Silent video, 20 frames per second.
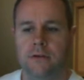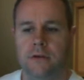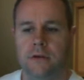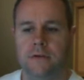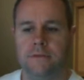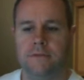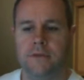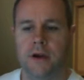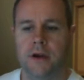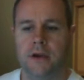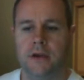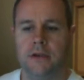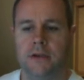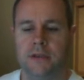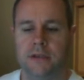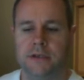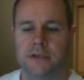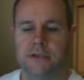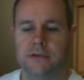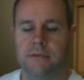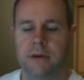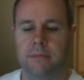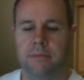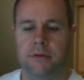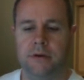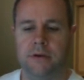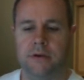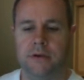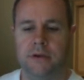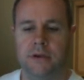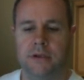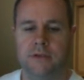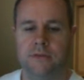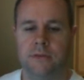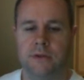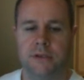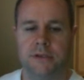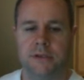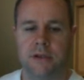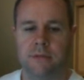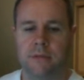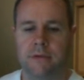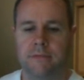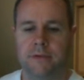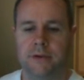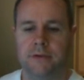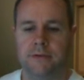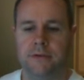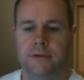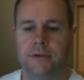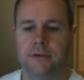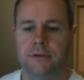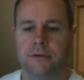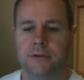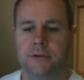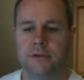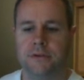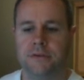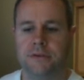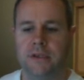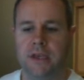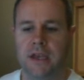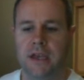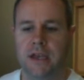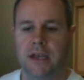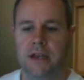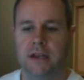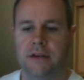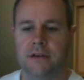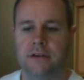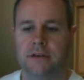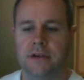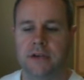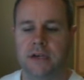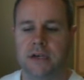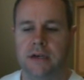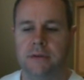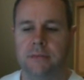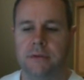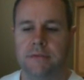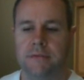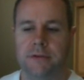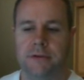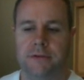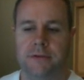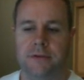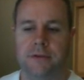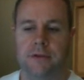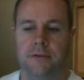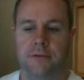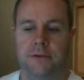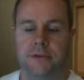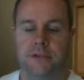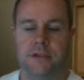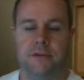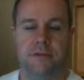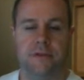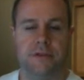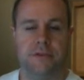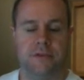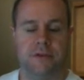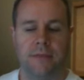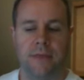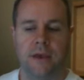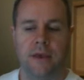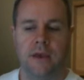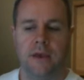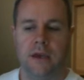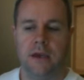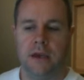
Here you can find links to my book, as well as all my video tutorials and uh, my video tutorial series,